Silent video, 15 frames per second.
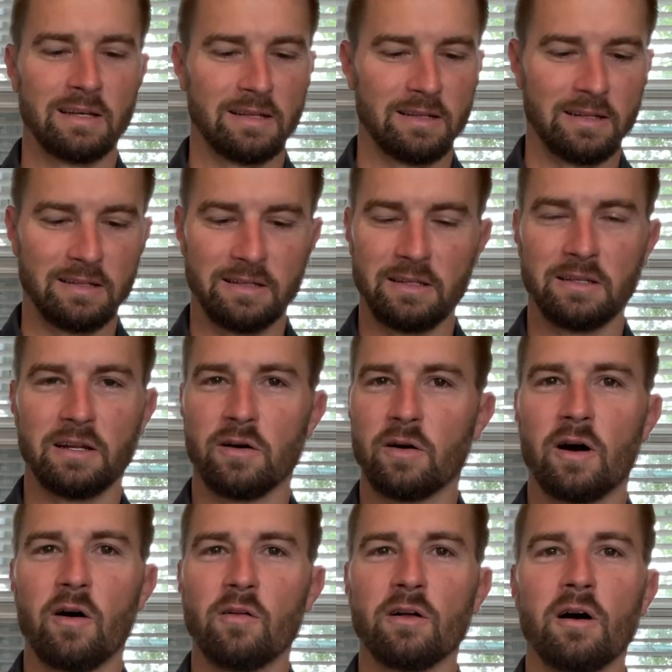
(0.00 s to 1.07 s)

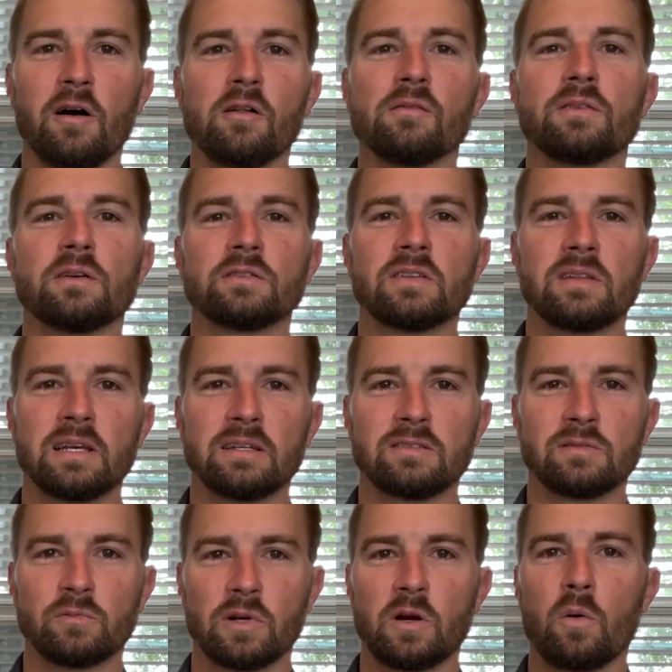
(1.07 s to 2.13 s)
All of those things
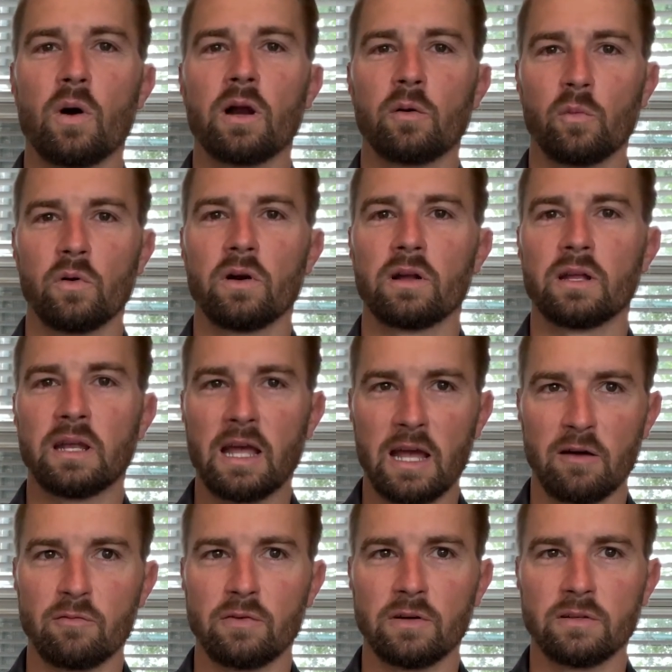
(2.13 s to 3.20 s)
require work and
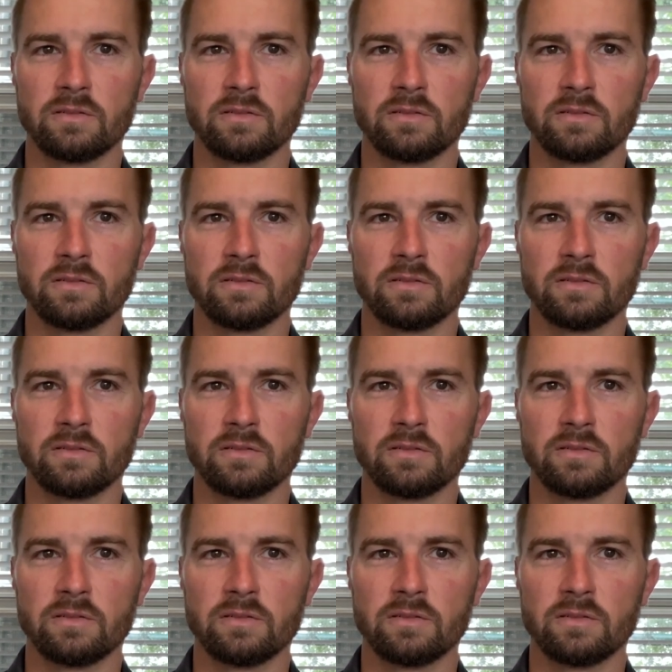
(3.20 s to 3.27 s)
effort.